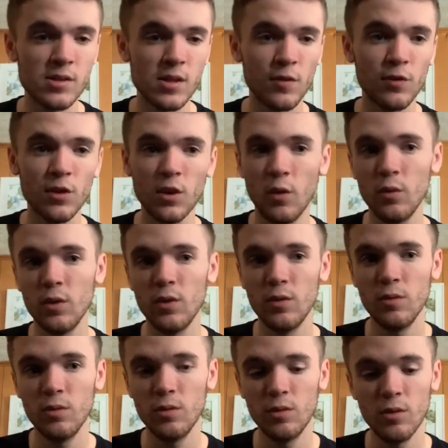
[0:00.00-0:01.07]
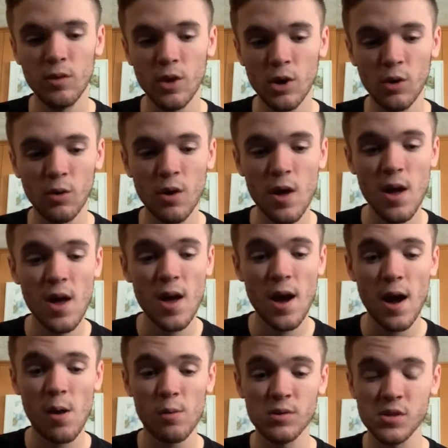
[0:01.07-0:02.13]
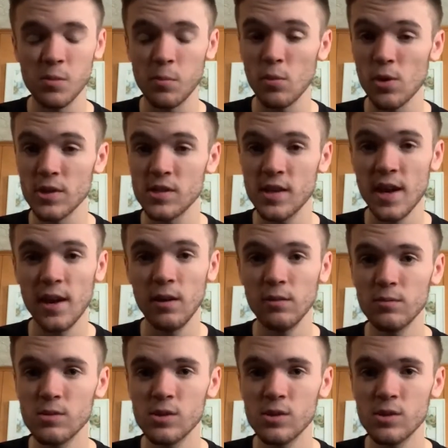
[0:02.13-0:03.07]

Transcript: If you don't know, I was a Boy Scout,